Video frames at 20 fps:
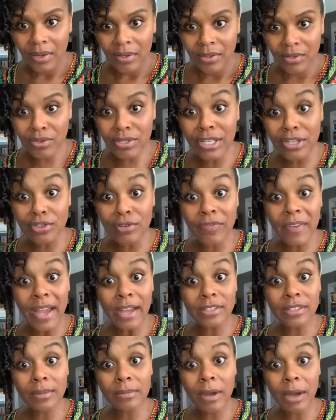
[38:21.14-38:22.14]
You said you
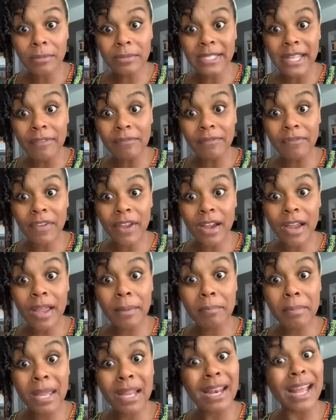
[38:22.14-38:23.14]
found some safe and fair
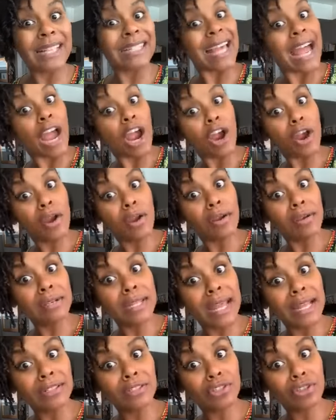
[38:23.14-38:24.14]
at Big Lots. I heard
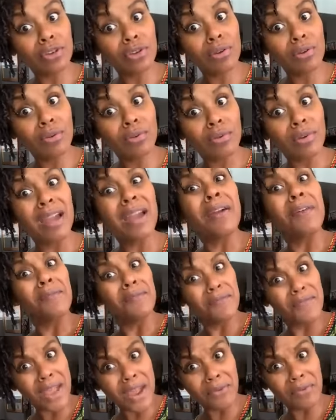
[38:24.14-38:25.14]
that too.
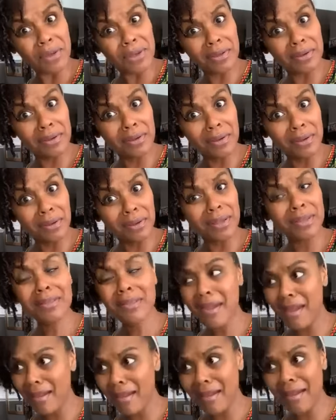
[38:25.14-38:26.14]
Very good.
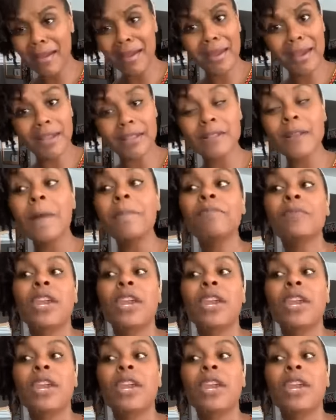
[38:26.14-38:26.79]
Yes.